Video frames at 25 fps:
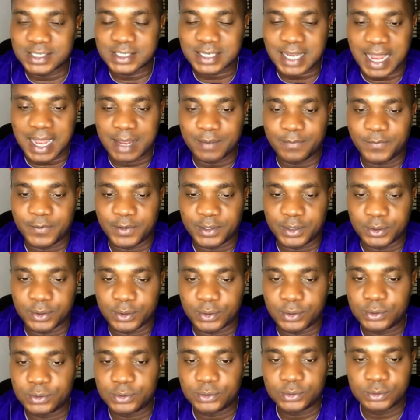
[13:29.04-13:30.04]
Skype
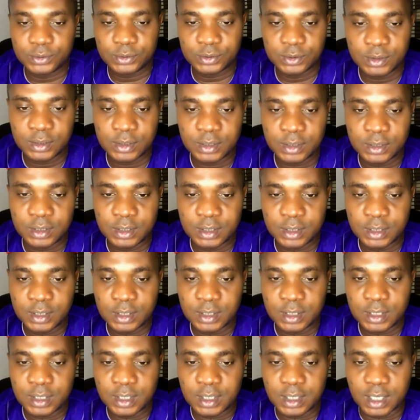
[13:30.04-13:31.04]
video.
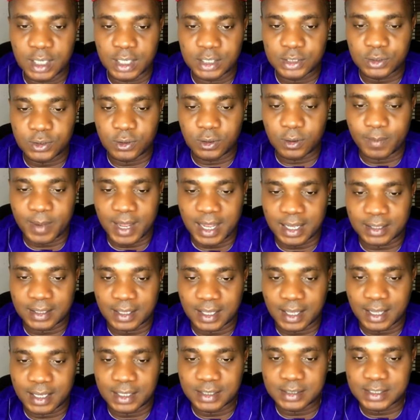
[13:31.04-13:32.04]
Let's go back
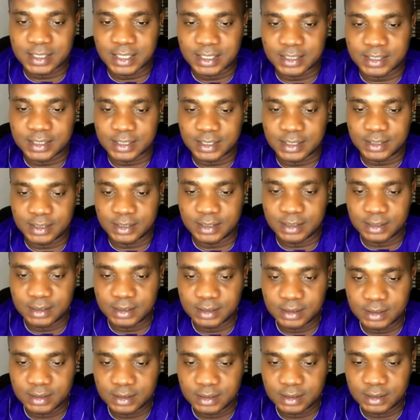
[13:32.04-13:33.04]
there, setting,
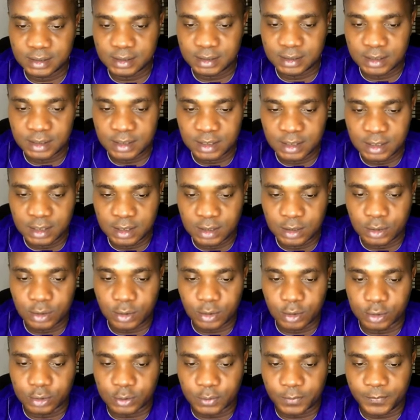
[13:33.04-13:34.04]

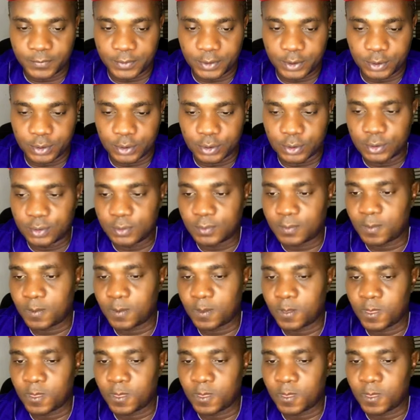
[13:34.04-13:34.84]
go to video.